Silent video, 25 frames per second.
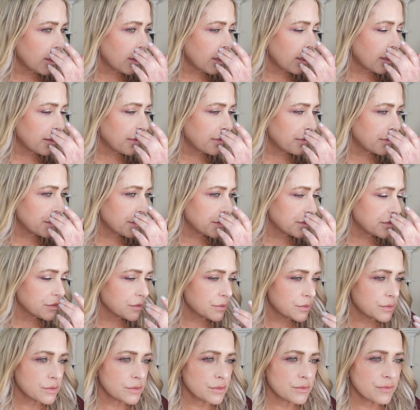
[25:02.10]
on
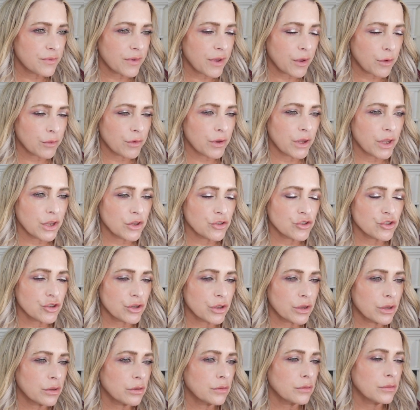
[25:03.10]
this
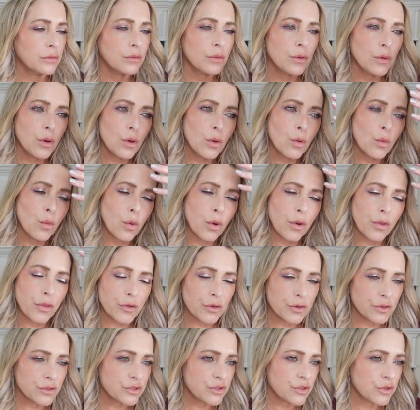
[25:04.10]
foundation,
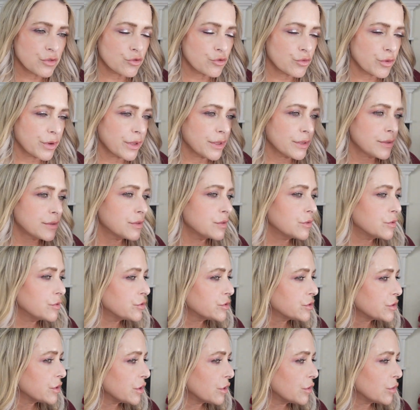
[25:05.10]
whether it's the
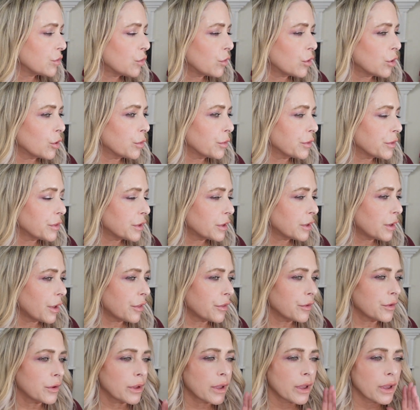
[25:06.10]
translucent or with
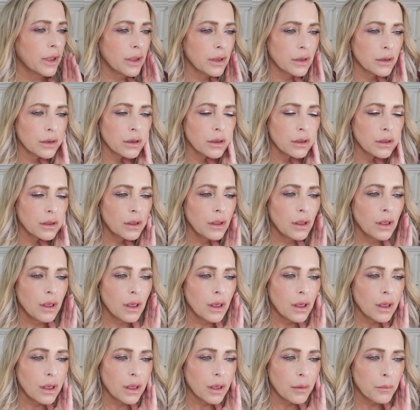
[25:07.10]
another kind.
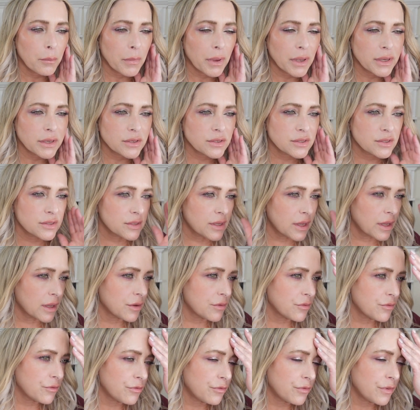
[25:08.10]
My
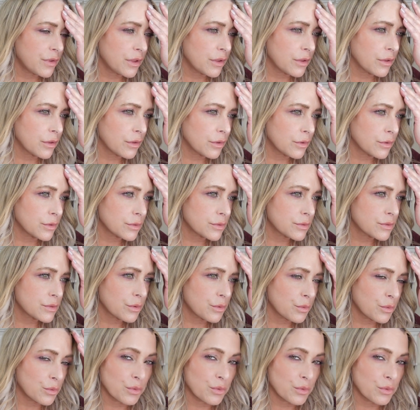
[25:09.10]
skin feels